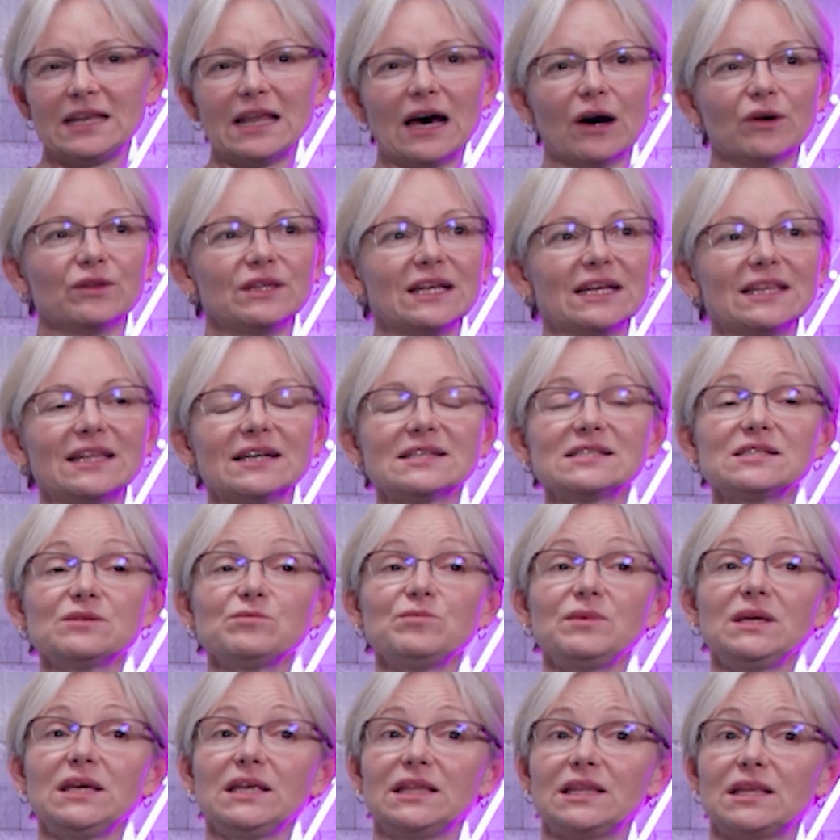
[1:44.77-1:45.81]
Now, that doesn't
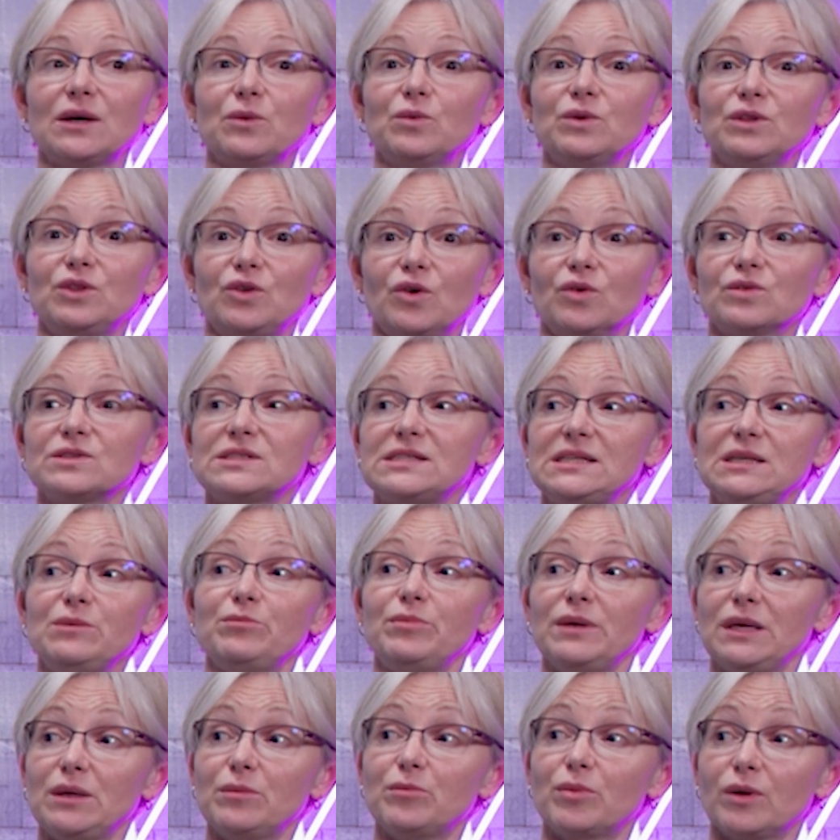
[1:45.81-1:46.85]
mean that we don't see
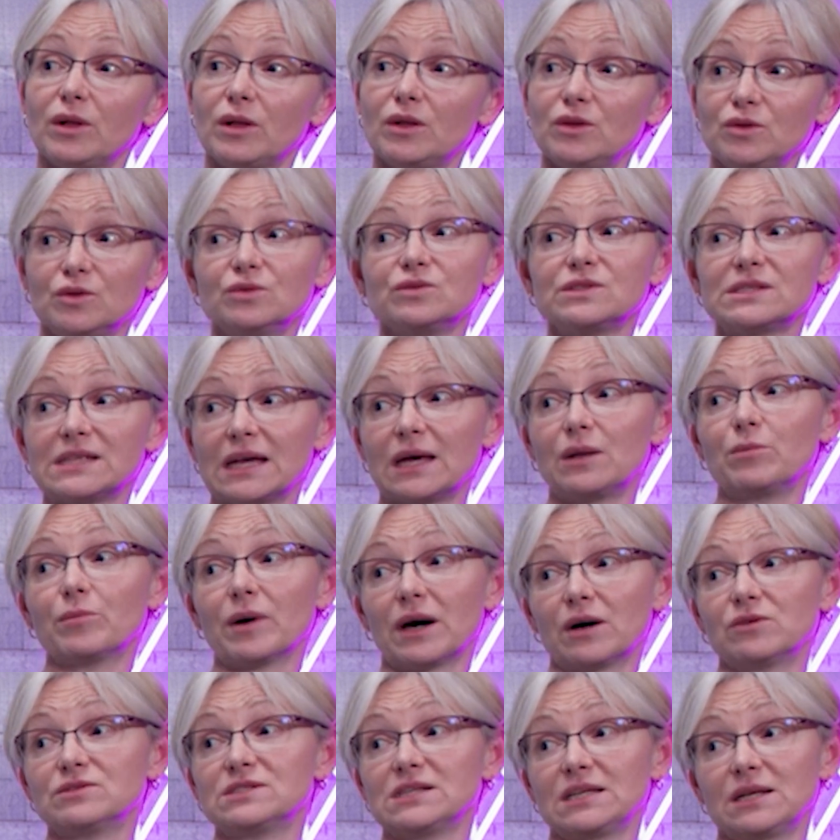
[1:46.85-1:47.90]
people lose 10
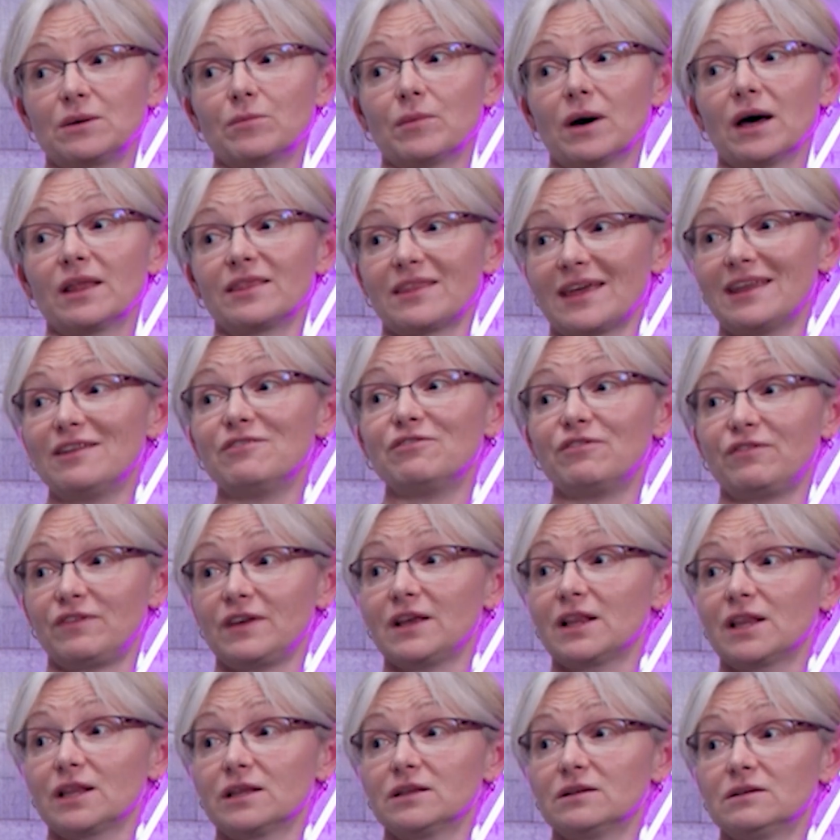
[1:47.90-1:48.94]
pounds in a month and
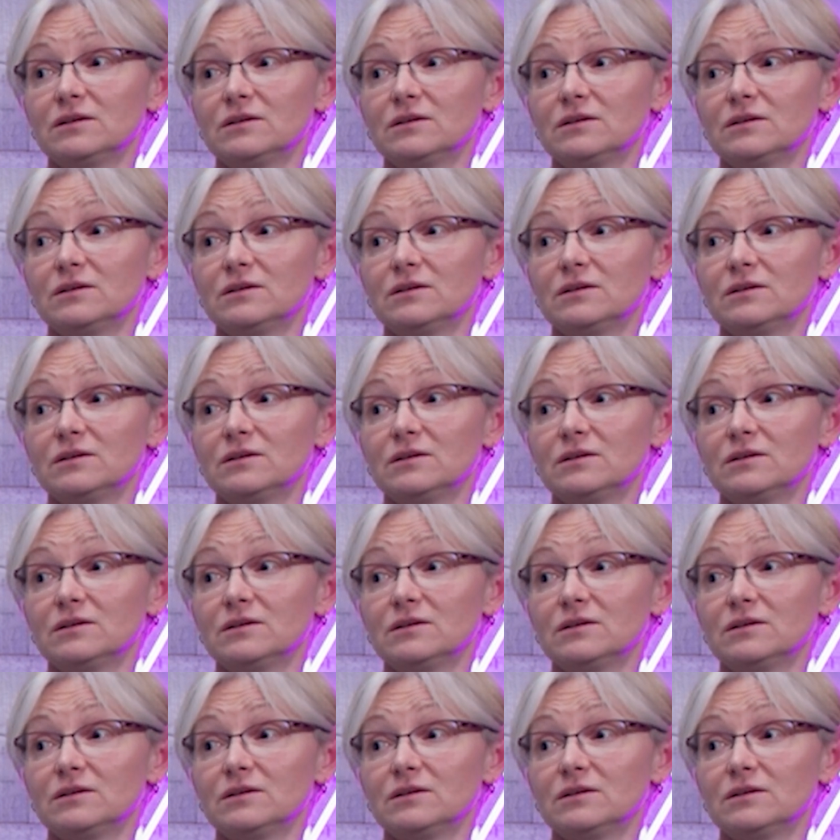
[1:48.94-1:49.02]
feel